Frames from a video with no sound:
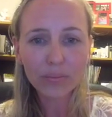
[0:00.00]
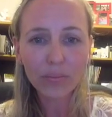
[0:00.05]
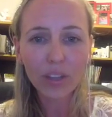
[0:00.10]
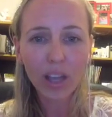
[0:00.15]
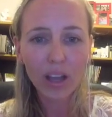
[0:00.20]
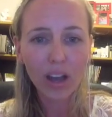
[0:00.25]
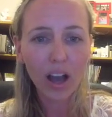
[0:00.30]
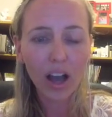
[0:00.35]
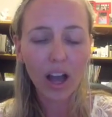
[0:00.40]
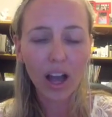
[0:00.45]

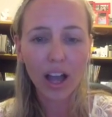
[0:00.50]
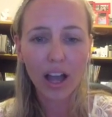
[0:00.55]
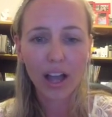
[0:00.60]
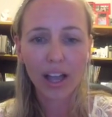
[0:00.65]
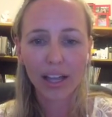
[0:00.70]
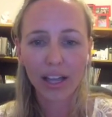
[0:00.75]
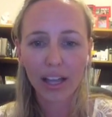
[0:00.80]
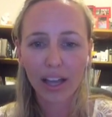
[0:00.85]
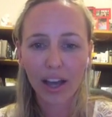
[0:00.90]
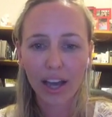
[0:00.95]

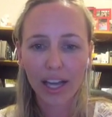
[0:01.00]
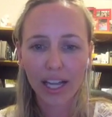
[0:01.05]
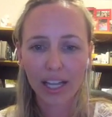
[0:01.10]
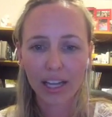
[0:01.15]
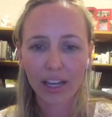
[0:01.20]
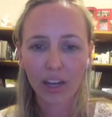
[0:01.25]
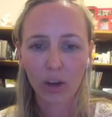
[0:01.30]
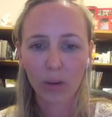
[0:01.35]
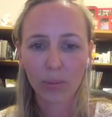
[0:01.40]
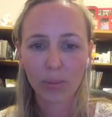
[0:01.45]
I
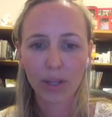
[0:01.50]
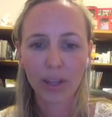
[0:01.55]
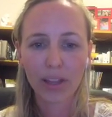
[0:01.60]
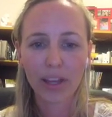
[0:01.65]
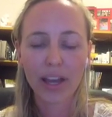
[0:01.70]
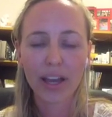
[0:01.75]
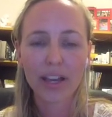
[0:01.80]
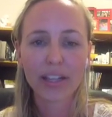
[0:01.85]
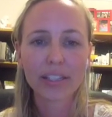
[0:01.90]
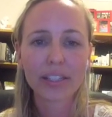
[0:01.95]
can help you
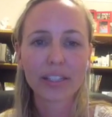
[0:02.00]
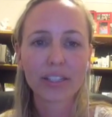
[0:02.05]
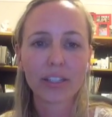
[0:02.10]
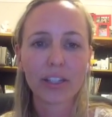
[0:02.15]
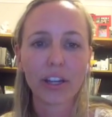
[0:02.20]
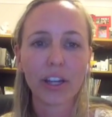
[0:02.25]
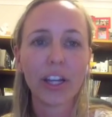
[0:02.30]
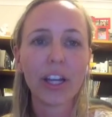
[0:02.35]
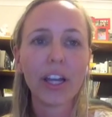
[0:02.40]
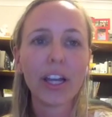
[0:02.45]
there.
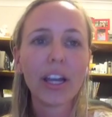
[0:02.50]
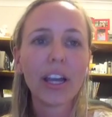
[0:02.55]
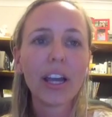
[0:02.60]
So